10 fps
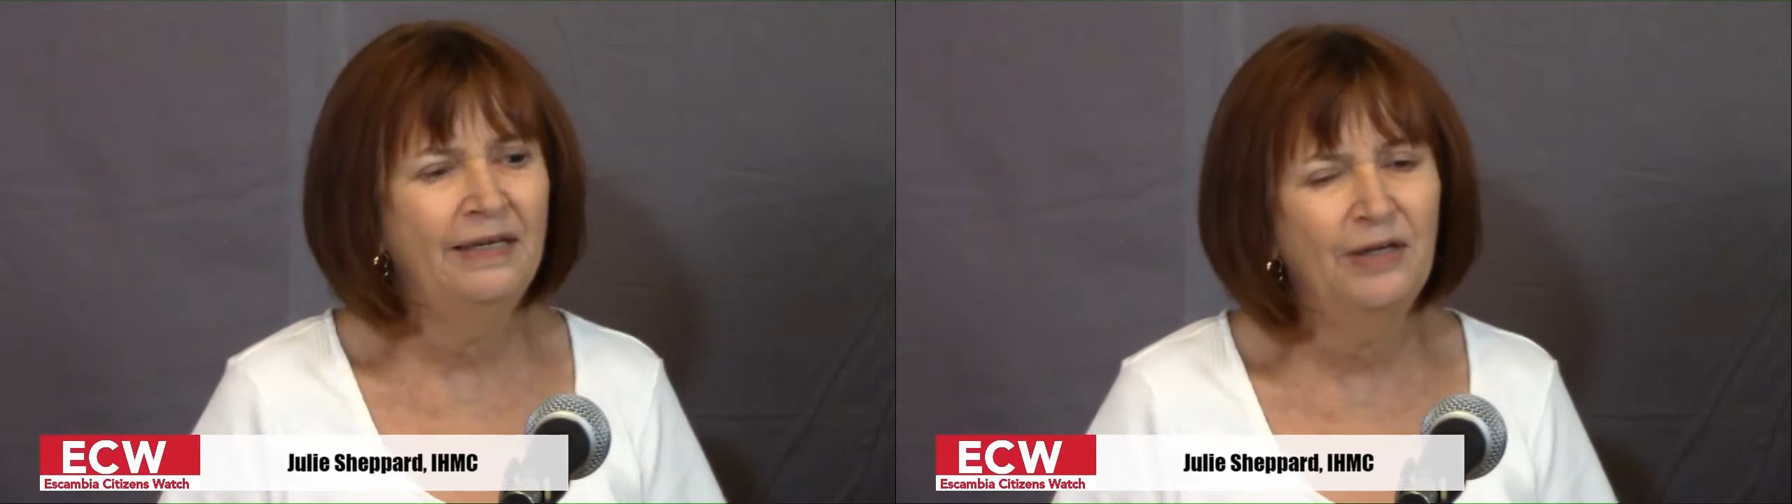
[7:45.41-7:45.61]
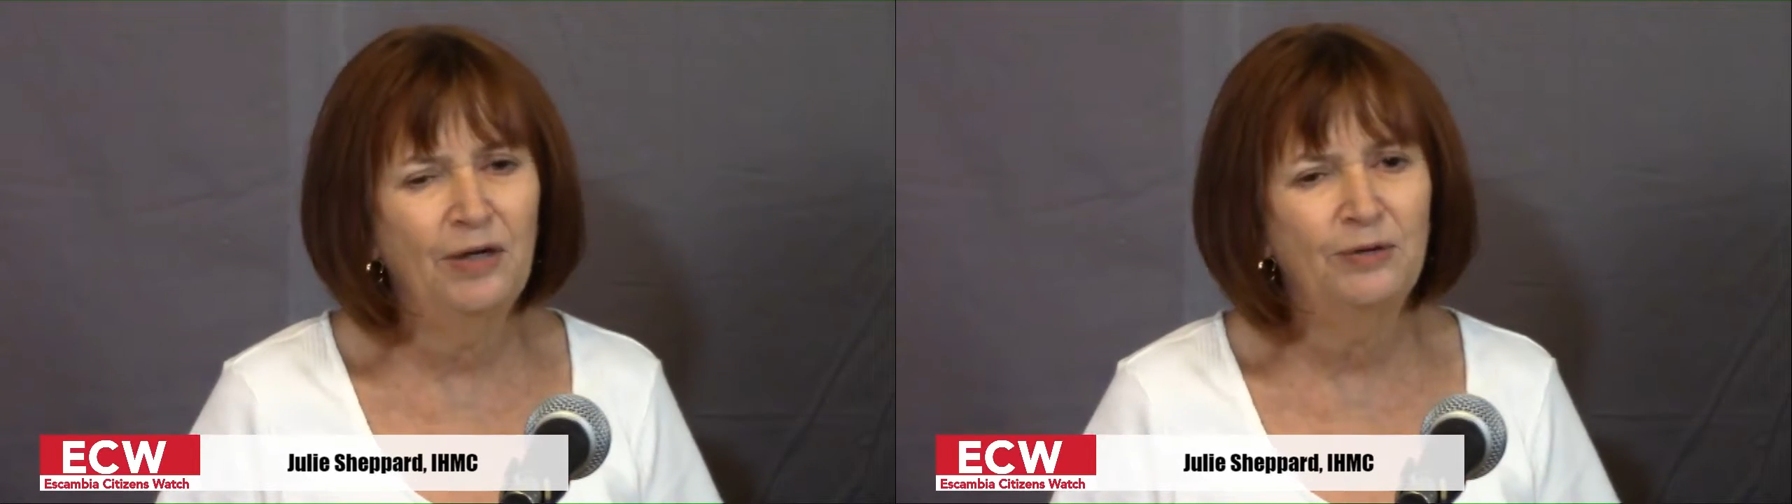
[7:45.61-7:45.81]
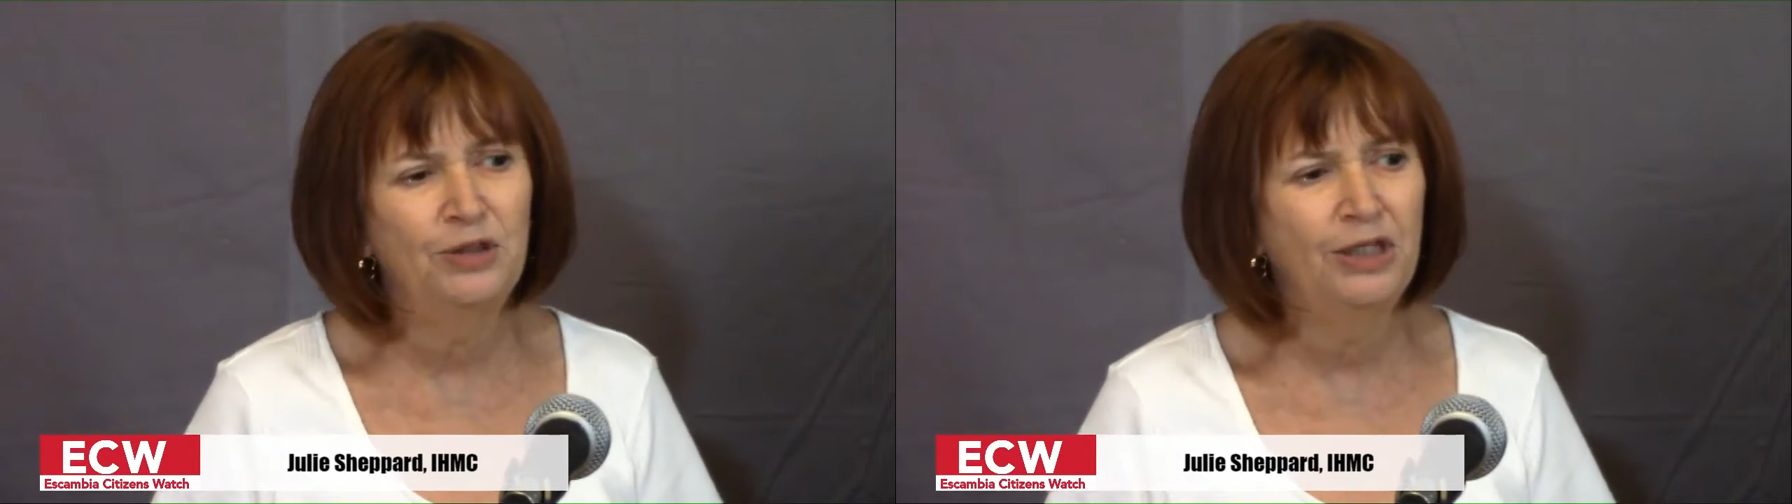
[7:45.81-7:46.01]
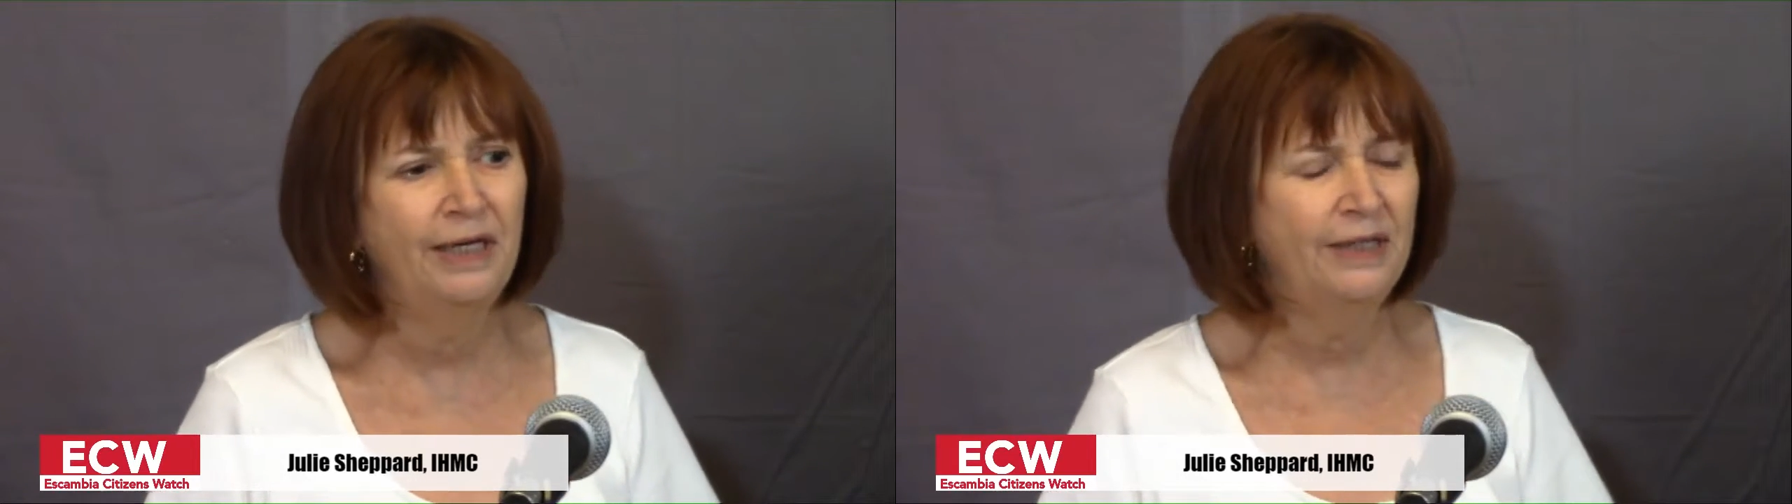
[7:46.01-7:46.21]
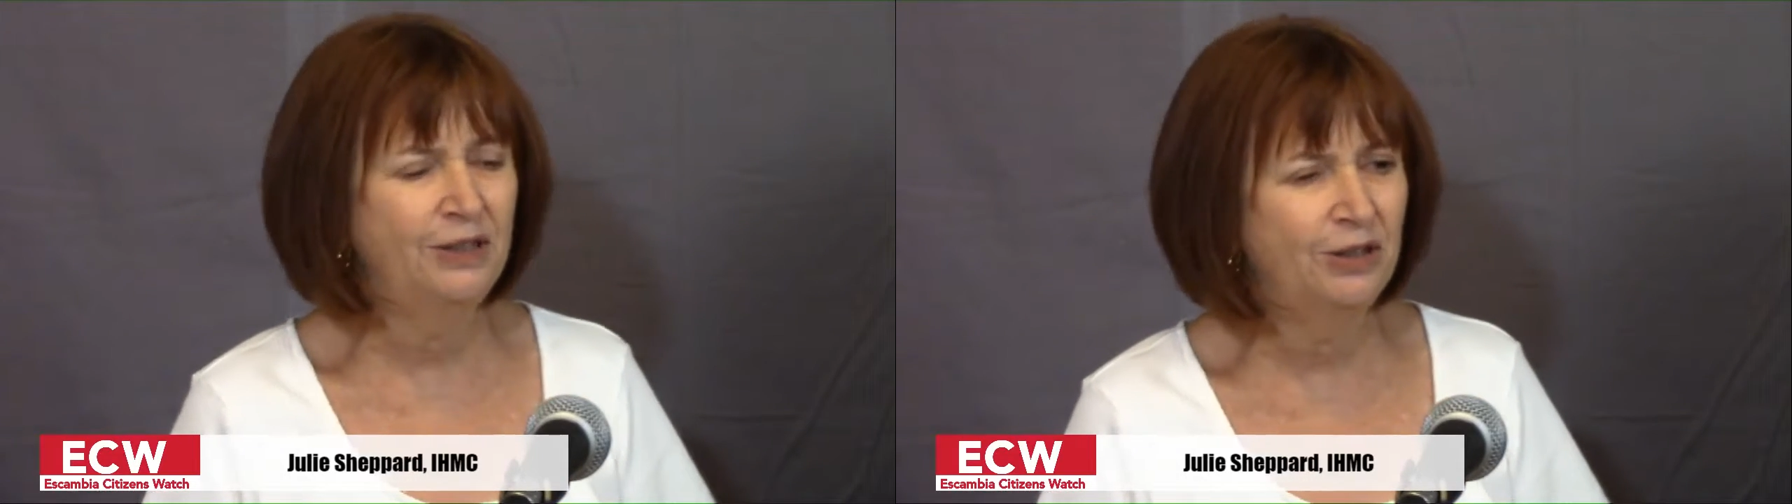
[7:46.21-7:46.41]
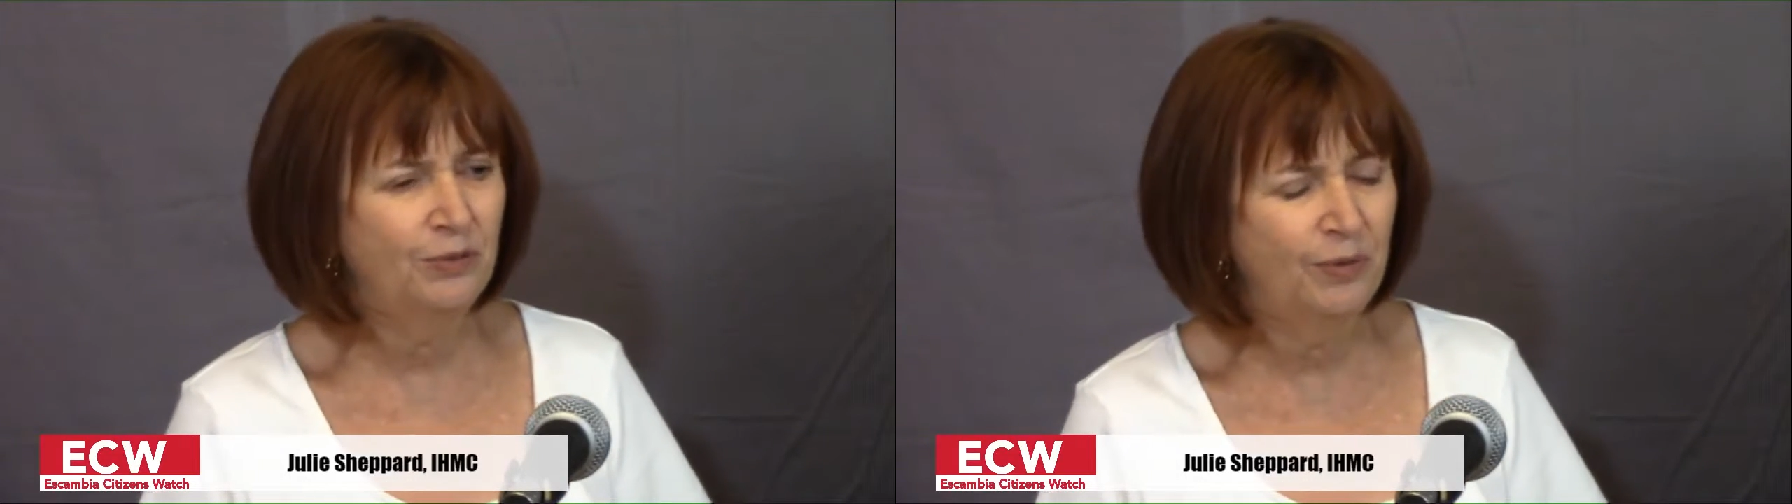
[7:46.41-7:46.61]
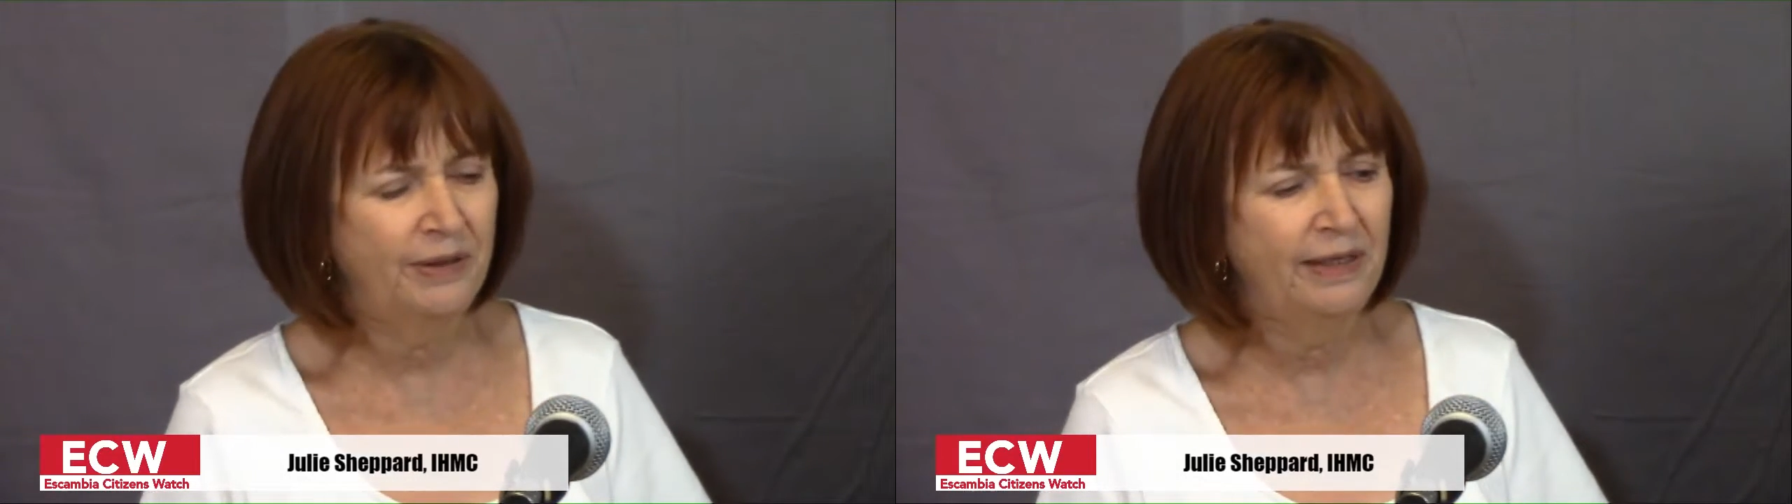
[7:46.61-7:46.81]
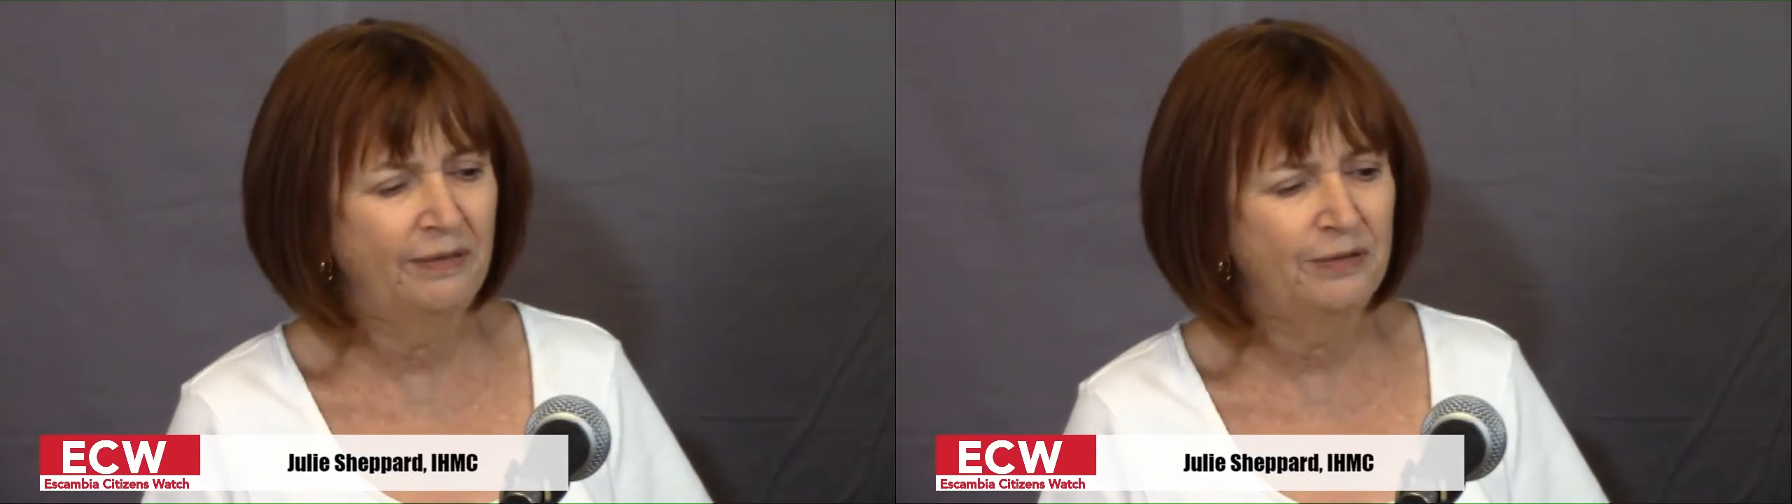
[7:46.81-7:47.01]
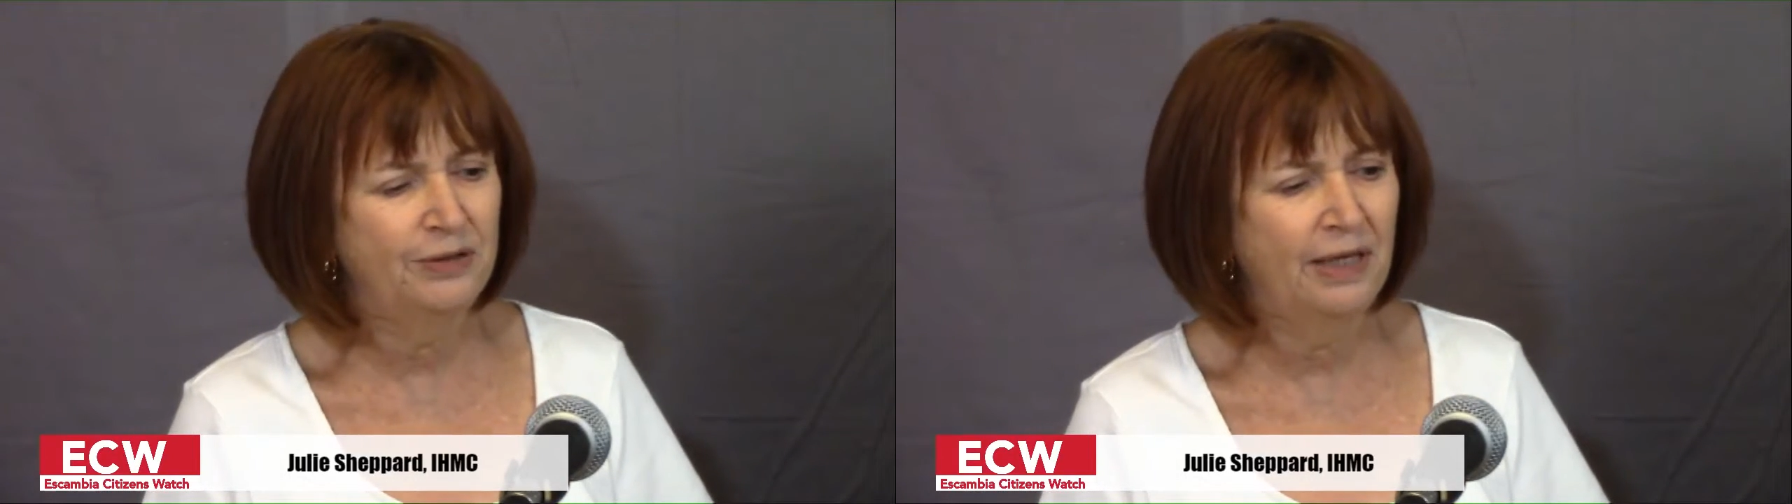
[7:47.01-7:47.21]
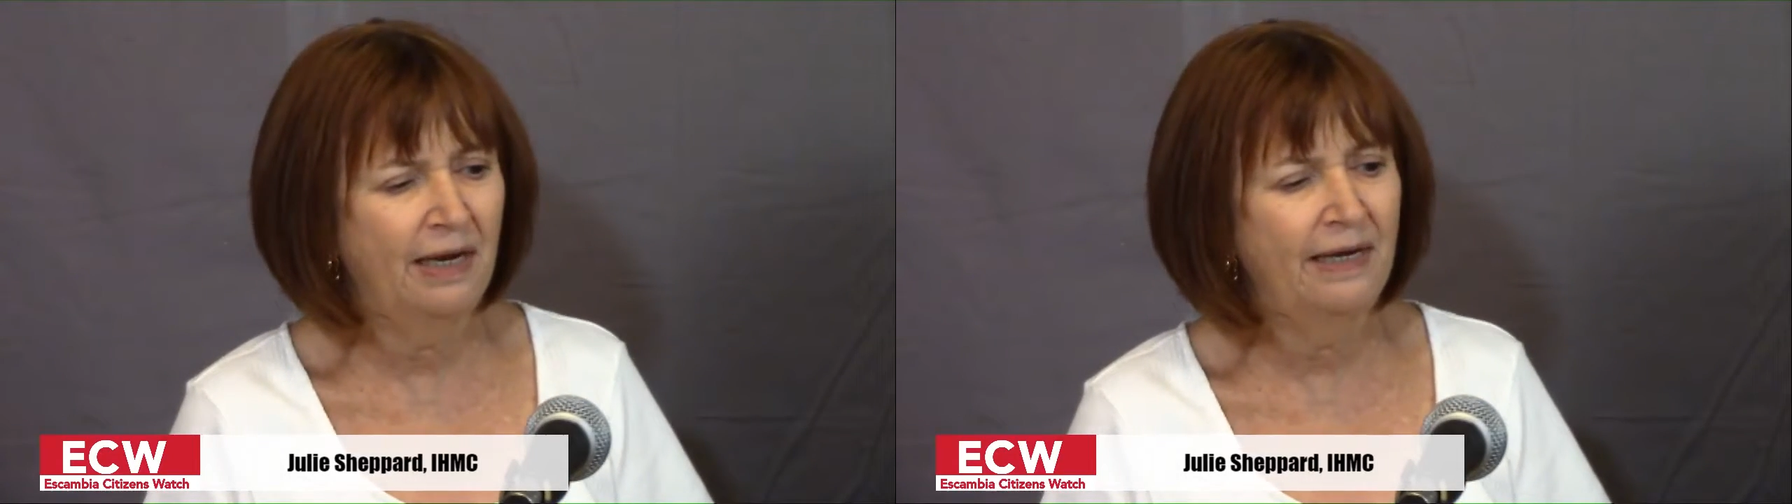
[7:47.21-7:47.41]
negotiations with the other
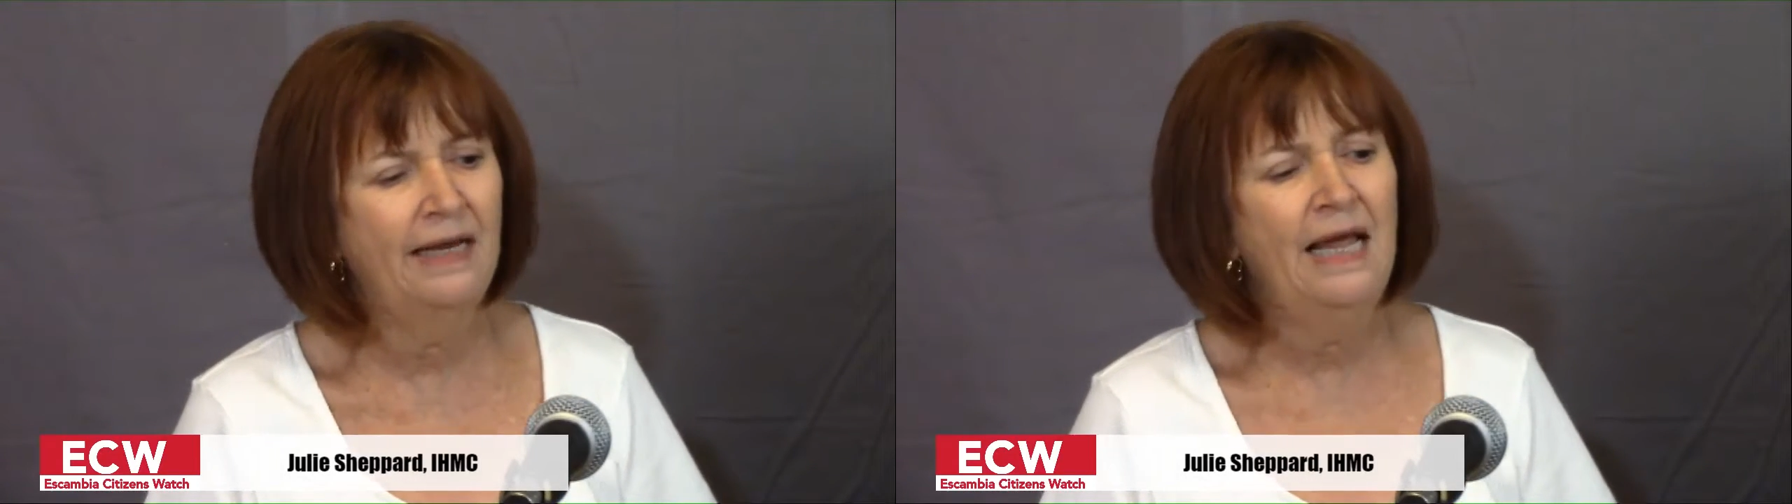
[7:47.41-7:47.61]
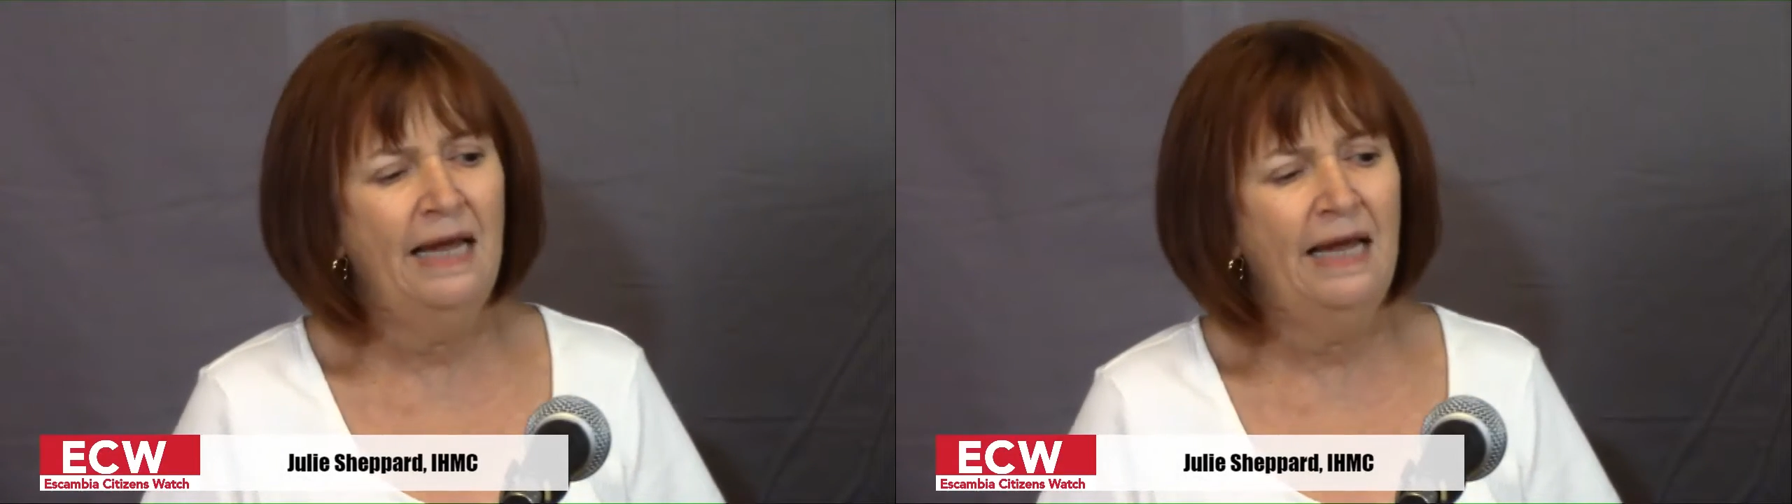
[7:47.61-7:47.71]
side.